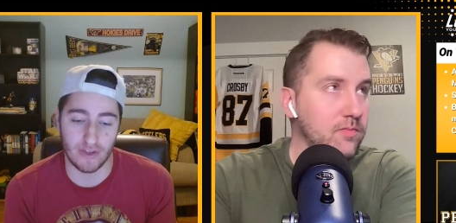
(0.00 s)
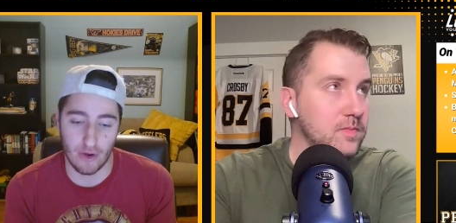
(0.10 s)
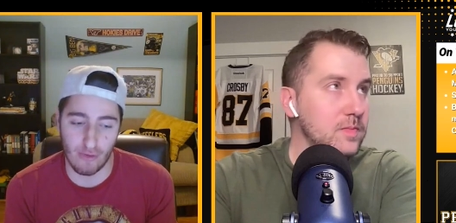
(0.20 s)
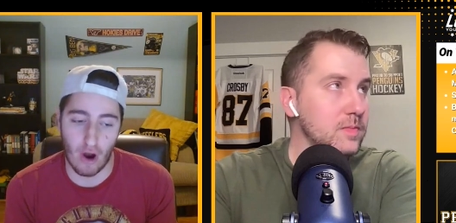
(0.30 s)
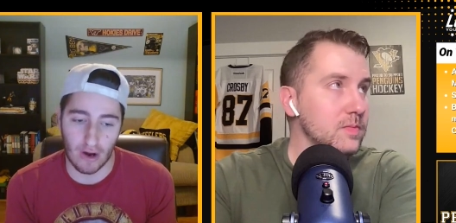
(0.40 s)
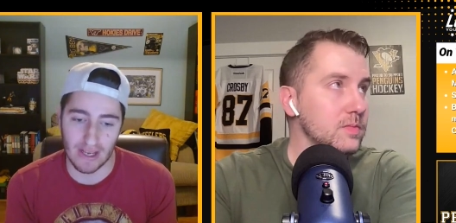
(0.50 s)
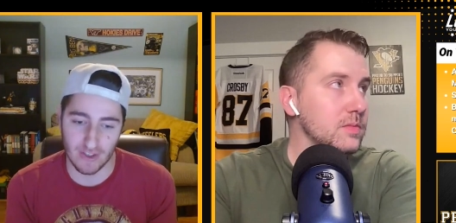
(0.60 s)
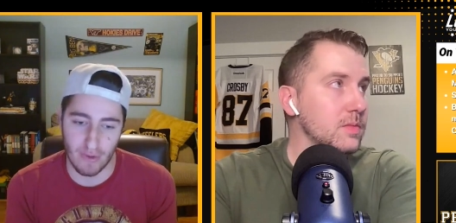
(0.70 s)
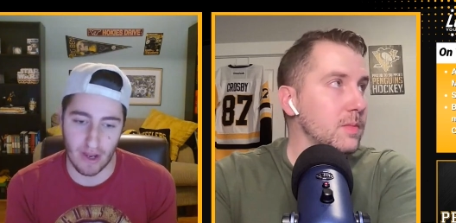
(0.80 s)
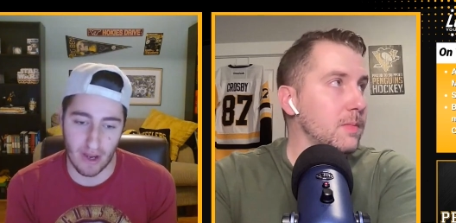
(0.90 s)
Speaker 1: so far
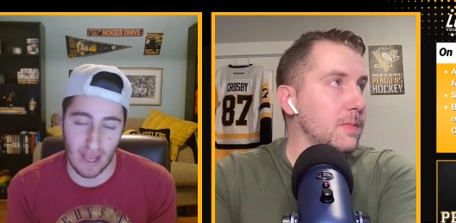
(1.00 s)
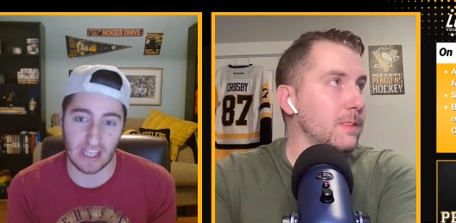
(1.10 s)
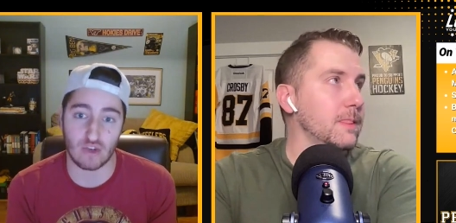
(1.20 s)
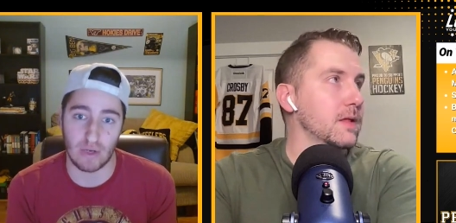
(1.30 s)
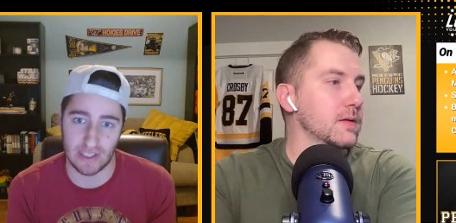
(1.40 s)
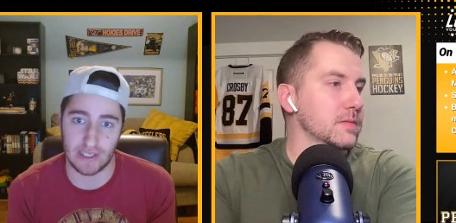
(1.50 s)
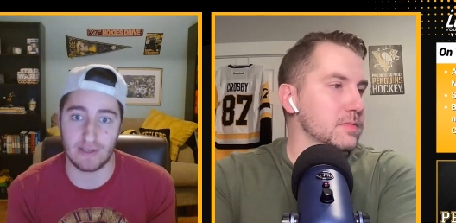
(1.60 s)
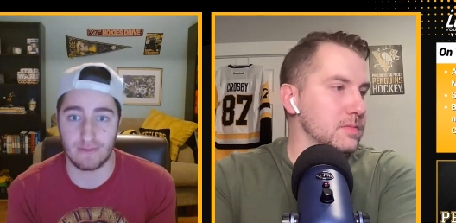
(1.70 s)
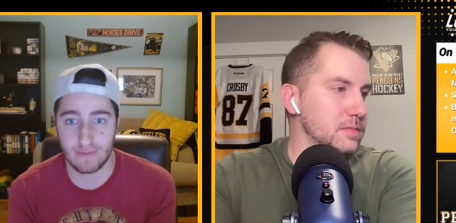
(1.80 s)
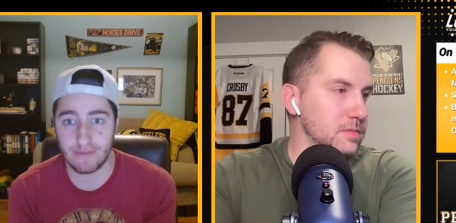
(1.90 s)
has been exquisite.
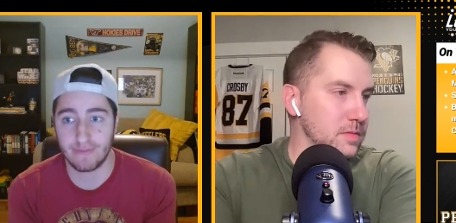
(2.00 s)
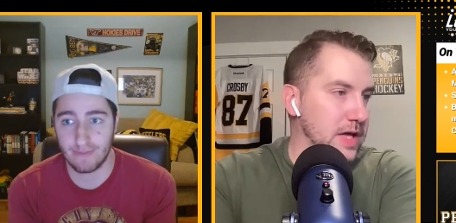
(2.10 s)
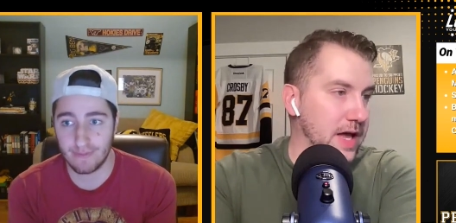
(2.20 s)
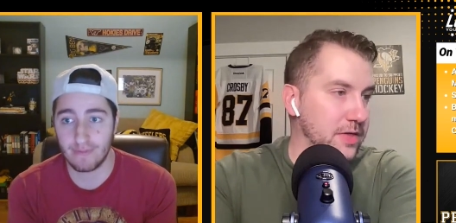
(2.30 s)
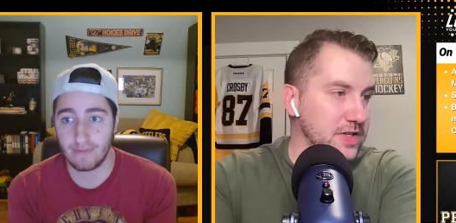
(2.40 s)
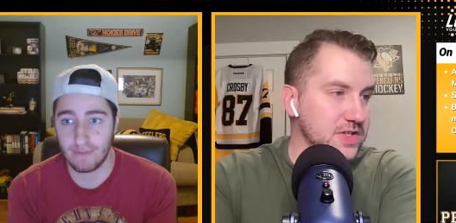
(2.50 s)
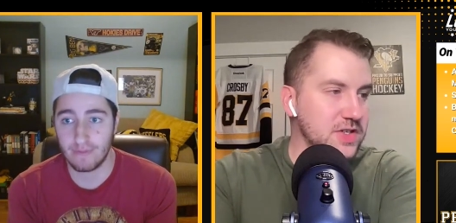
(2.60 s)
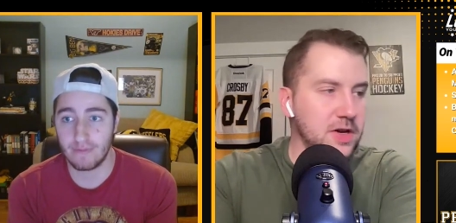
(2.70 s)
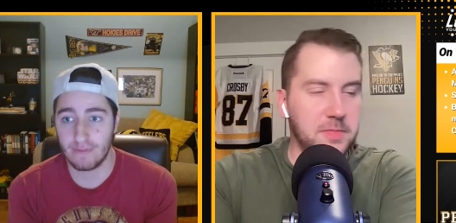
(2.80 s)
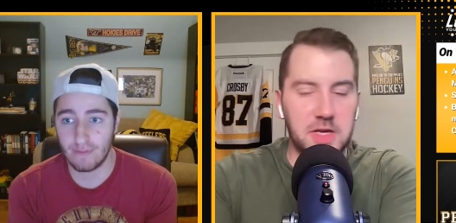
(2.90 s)
Speaker 2: Yeah, this is
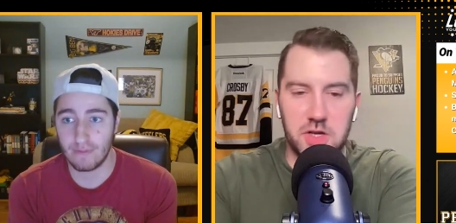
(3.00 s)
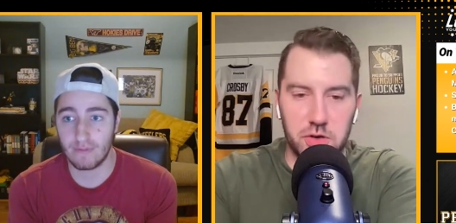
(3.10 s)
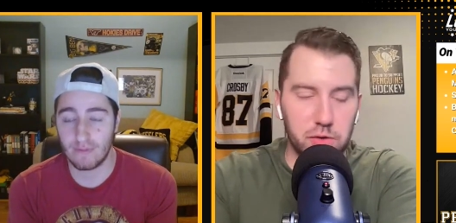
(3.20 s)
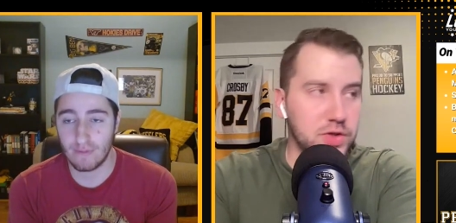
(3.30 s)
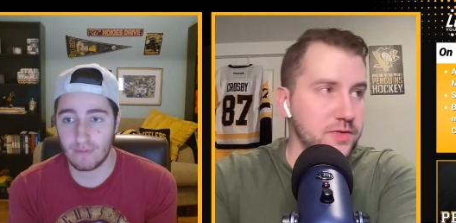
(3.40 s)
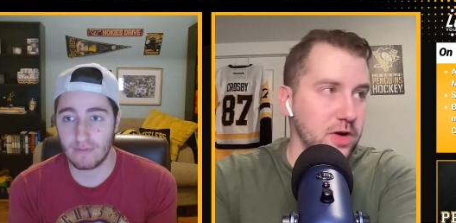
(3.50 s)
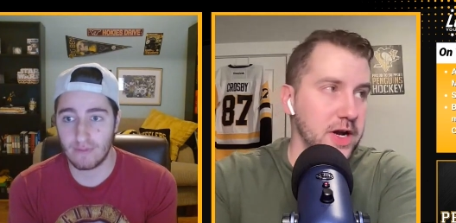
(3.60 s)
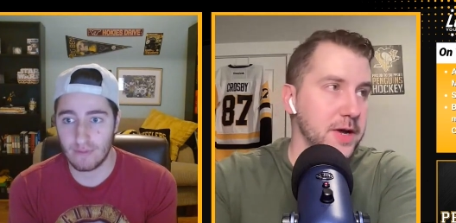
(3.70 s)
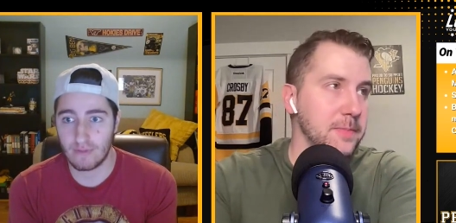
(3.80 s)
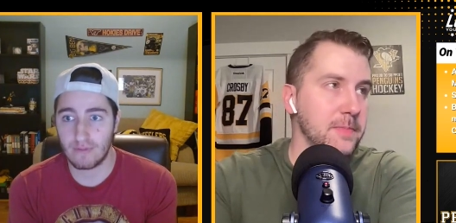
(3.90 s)
going to be huge for
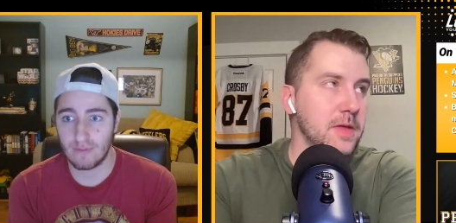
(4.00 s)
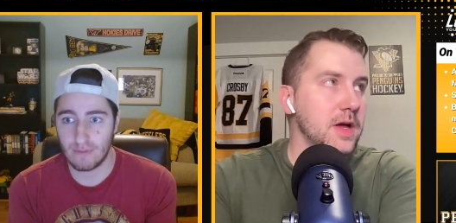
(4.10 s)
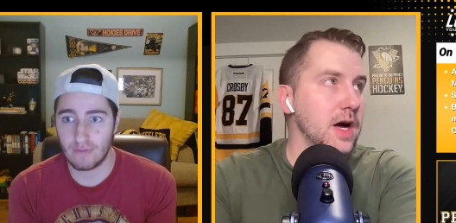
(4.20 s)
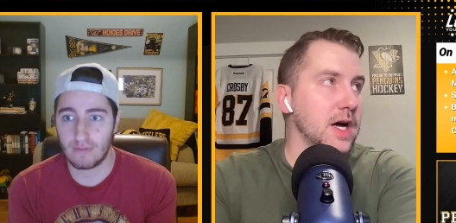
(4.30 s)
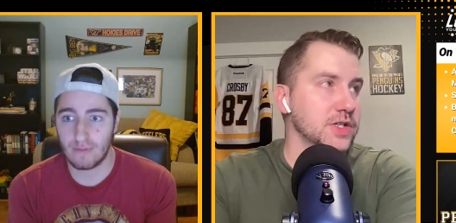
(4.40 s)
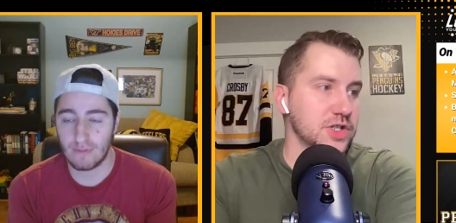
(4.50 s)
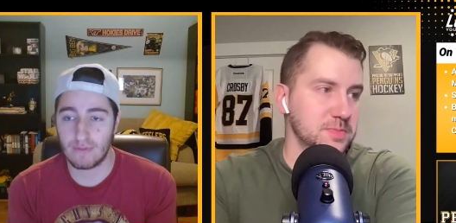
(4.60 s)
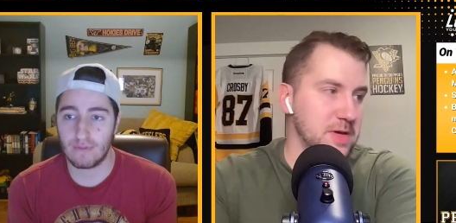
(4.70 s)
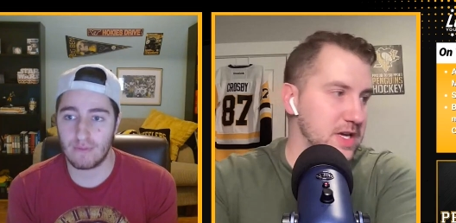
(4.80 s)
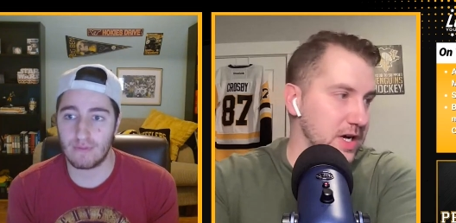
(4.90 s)
him uh,
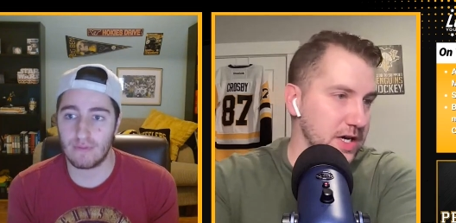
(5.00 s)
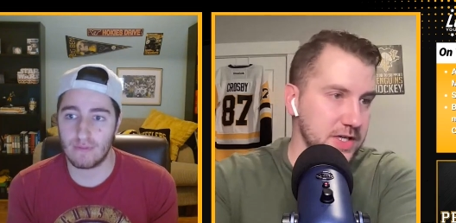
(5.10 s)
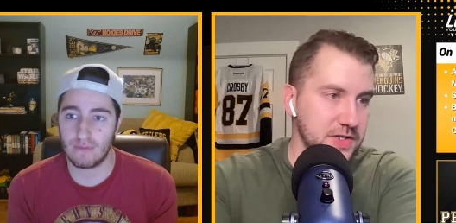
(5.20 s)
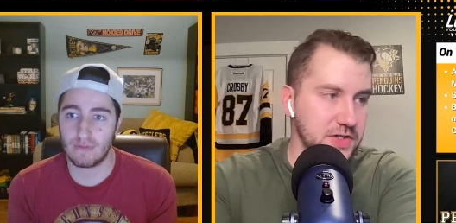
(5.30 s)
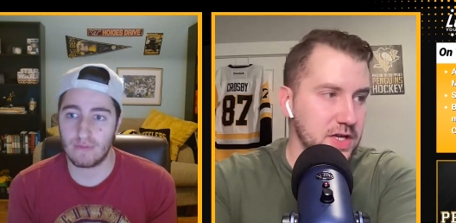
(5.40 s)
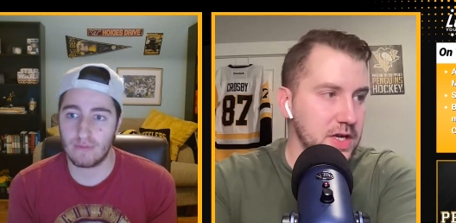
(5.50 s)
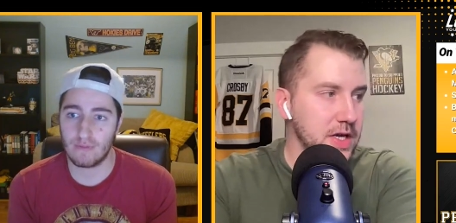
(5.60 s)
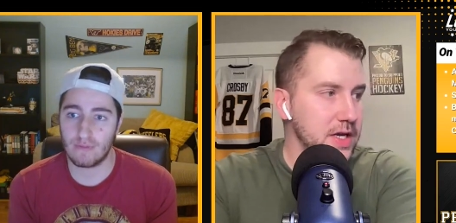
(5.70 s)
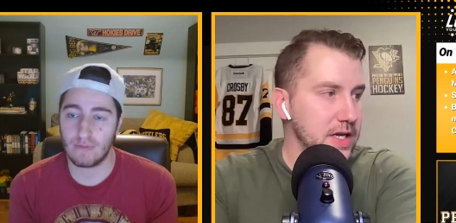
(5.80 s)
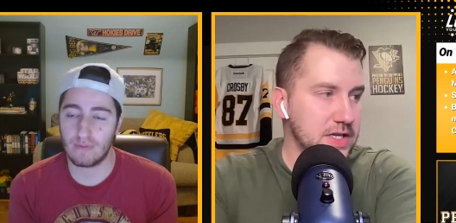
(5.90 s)
just because
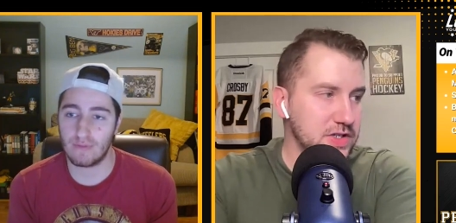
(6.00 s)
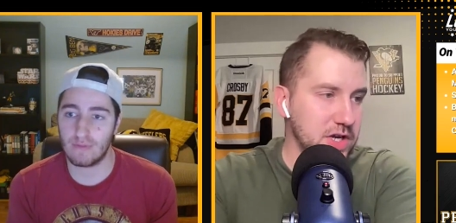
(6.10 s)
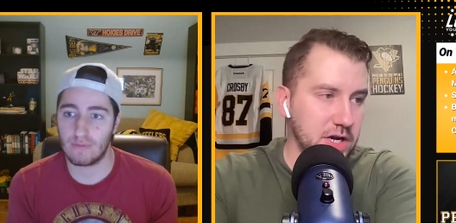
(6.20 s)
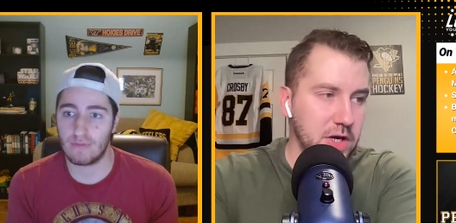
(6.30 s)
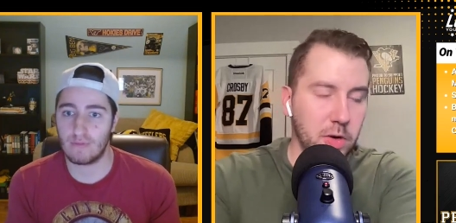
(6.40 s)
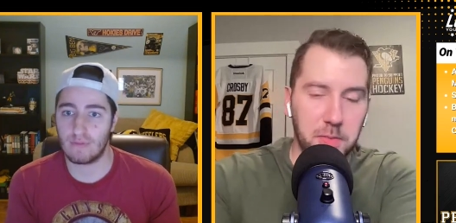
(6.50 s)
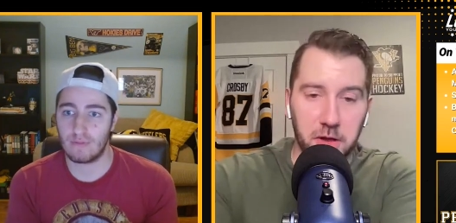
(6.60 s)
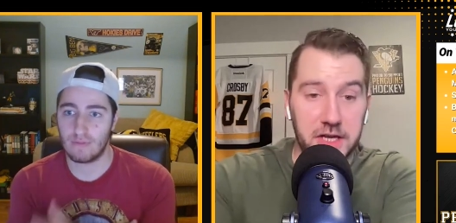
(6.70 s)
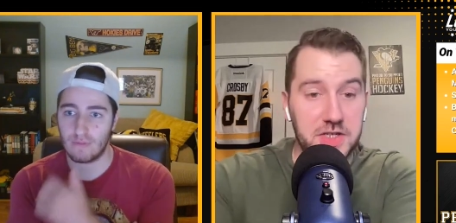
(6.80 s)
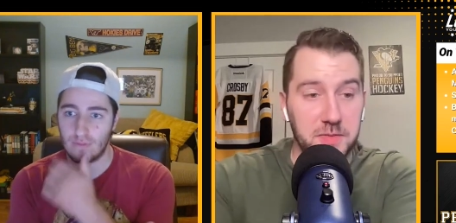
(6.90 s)
he's going to go
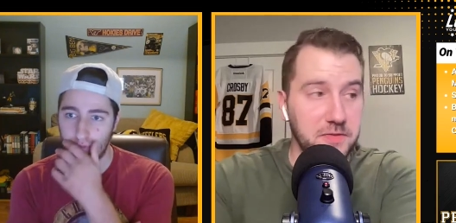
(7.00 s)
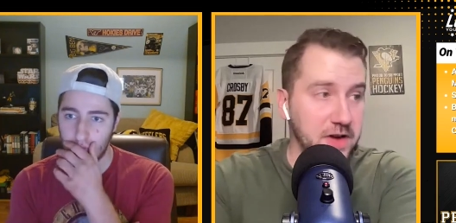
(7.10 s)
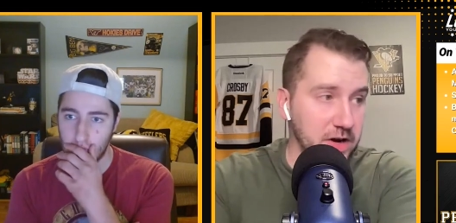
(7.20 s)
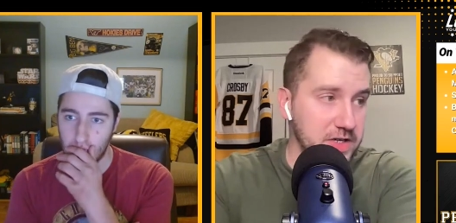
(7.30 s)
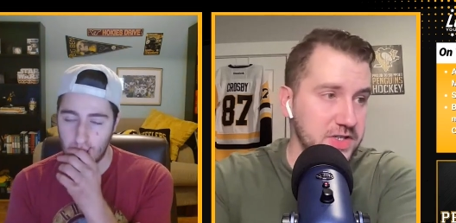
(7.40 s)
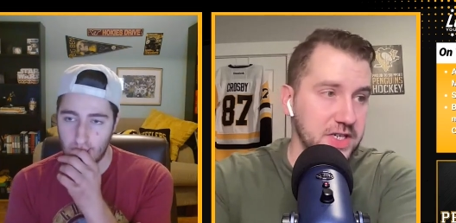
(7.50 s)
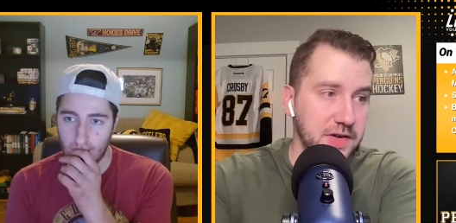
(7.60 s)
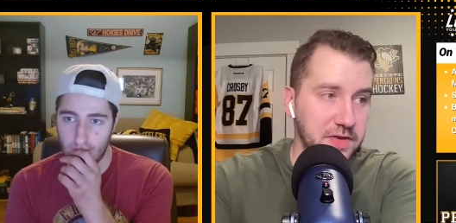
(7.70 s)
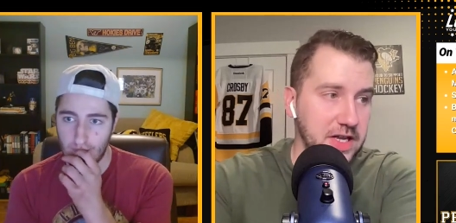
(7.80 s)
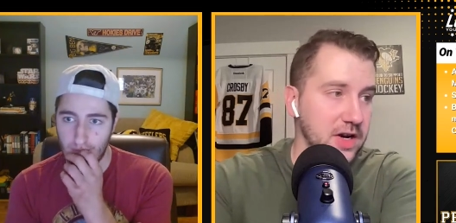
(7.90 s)
play some very
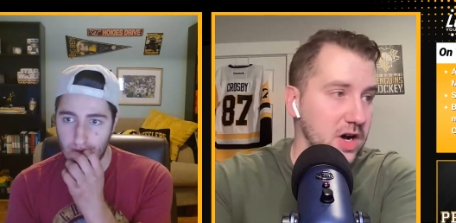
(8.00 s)
significant